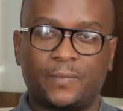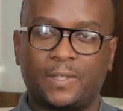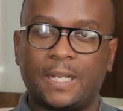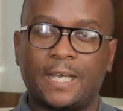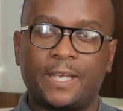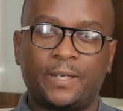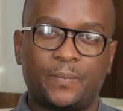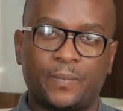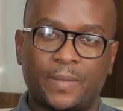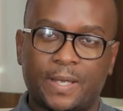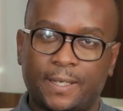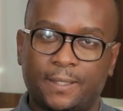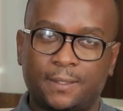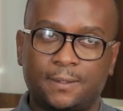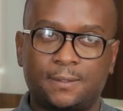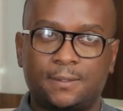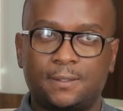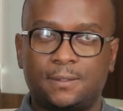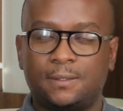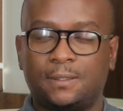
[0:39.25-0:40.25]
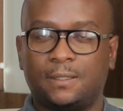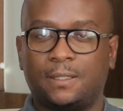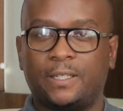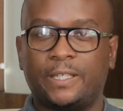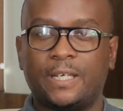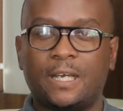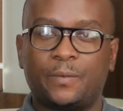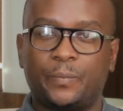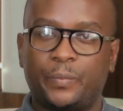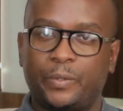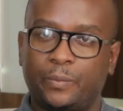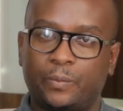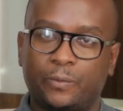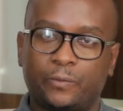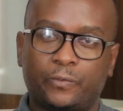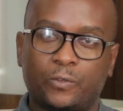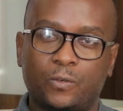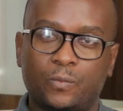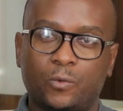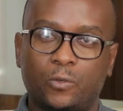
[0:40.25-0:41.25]
like minds, young
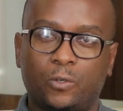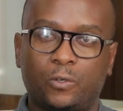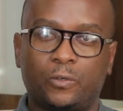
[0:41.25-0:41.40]
people from